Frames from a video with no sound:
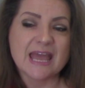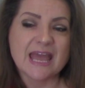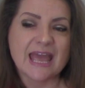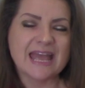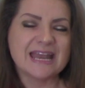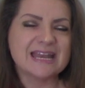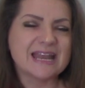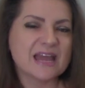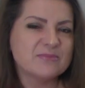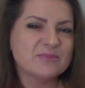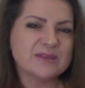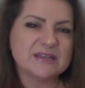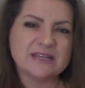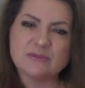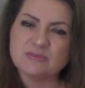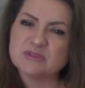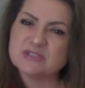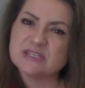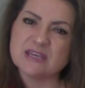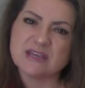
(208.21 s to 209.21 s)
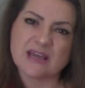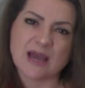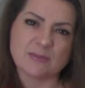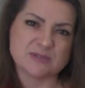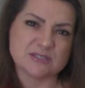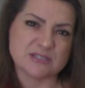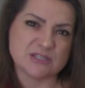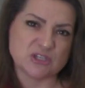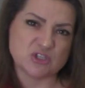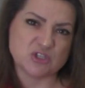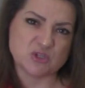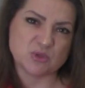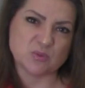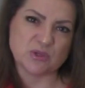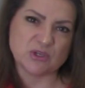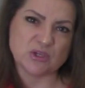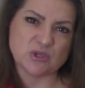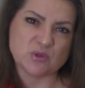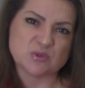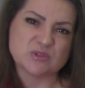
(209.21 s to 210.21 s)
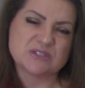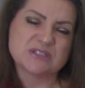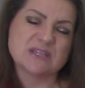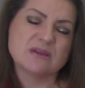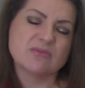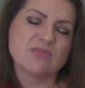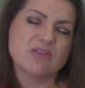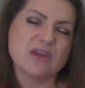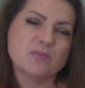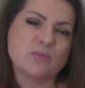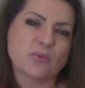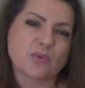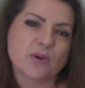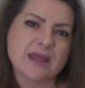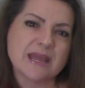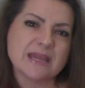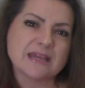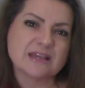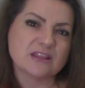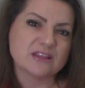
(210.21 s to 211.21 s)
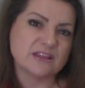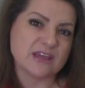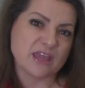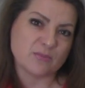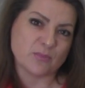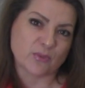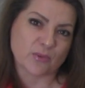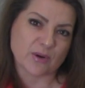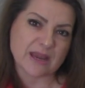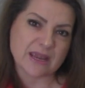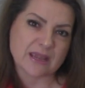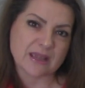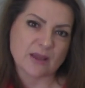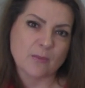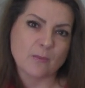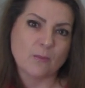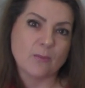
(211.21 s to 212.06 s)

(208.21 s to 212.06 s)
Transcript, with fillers: And I believe teacups need to be used. If they break, they break.